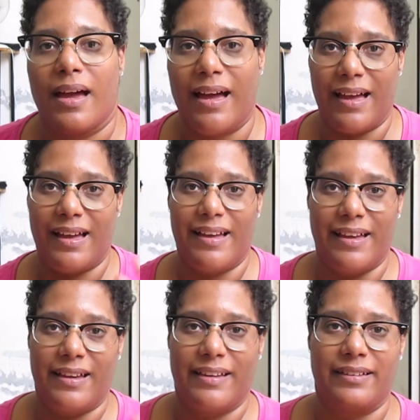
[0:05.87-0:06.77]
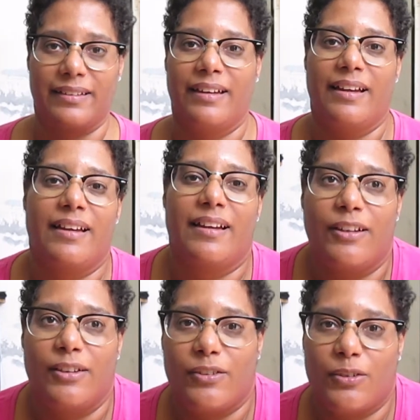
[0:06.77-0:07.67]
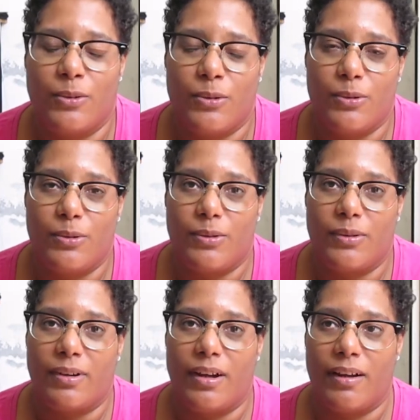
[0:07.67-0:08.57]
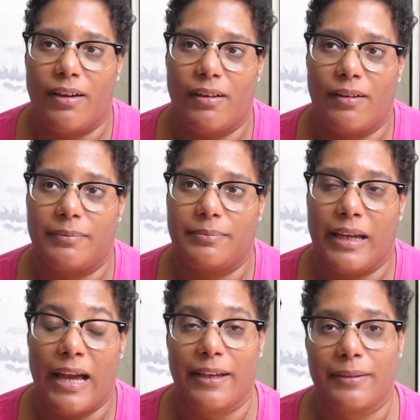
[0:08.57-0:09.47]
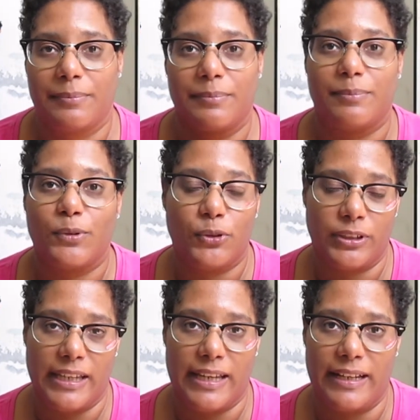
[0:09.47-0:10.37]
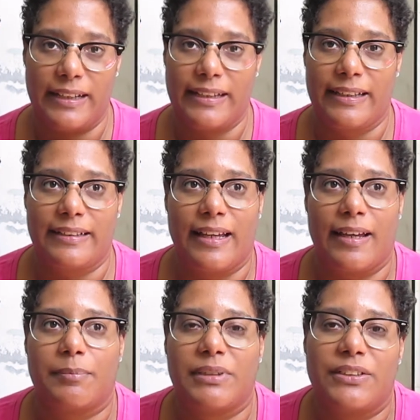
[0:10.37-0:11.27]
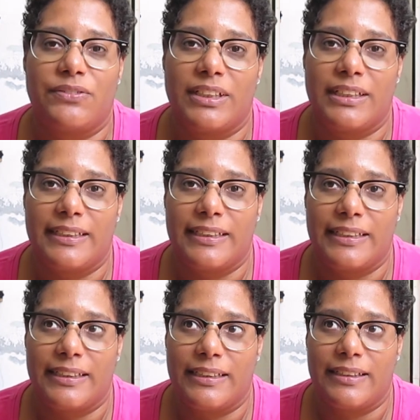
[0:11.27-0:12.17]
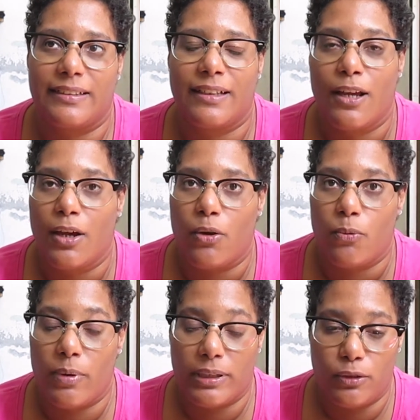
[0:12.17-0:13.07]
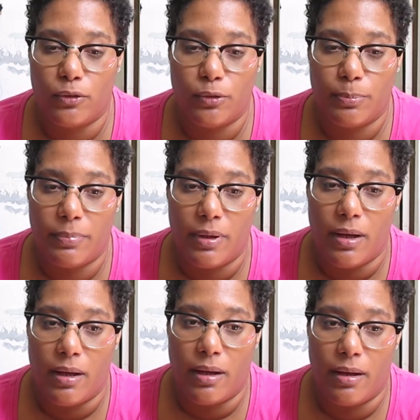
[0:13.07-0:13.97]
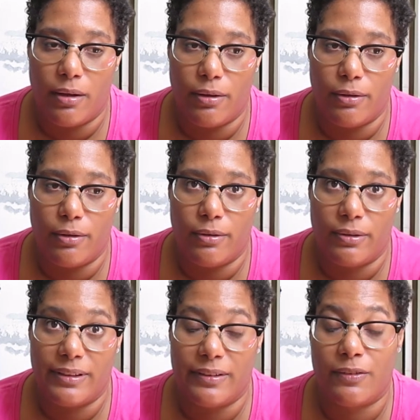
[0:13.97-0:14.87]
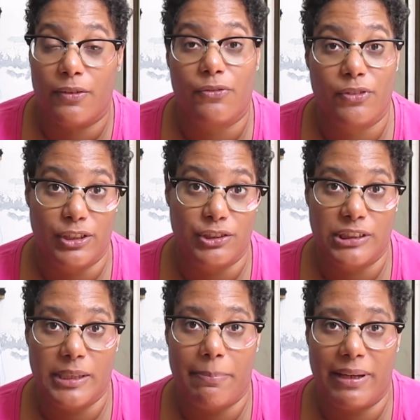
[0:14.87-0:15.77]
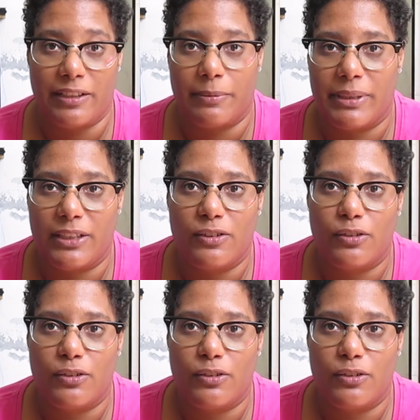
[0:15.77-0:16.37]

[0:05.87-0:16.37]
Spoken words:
Hi. So, I'm Muriel and I'm living in Guadeloupe. Is a French department.